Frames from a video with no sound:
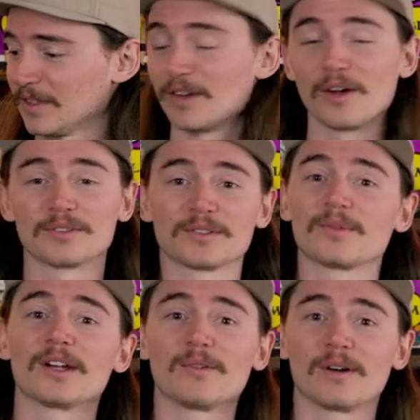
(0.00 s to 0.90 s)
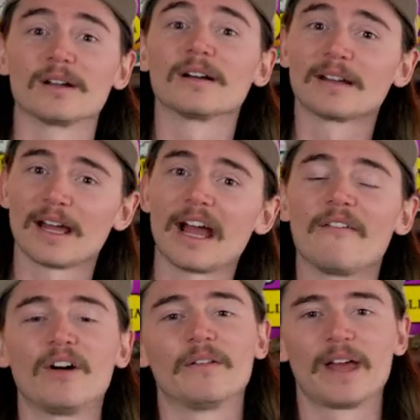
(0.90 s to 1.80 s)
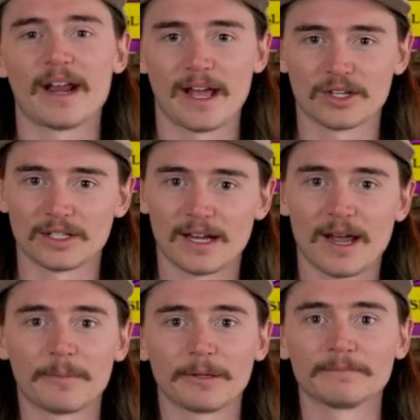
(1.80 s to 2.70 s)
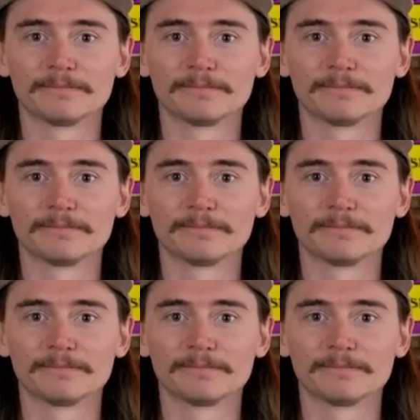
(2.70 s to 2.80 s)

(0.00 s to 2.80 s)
nose is where you wanna have all that action happen.